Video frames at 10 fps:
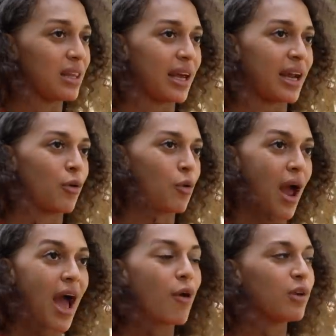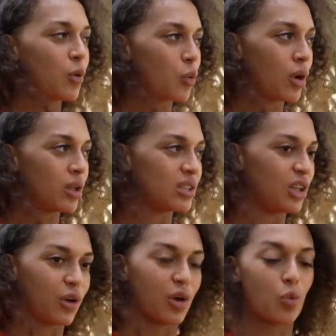there, or how you want,
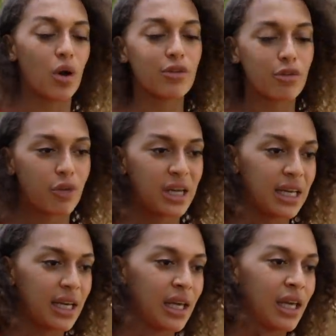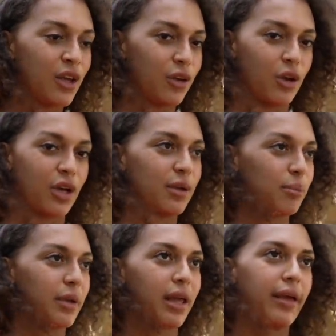you can walk freely, you
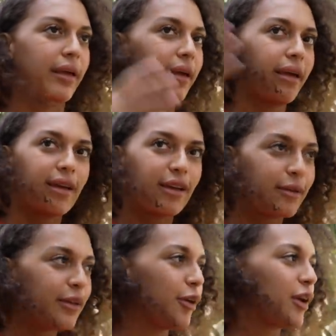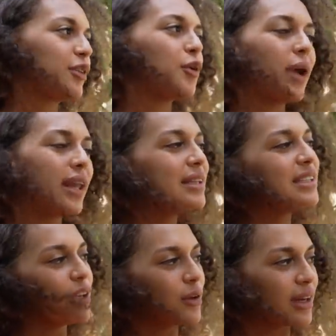can do anything you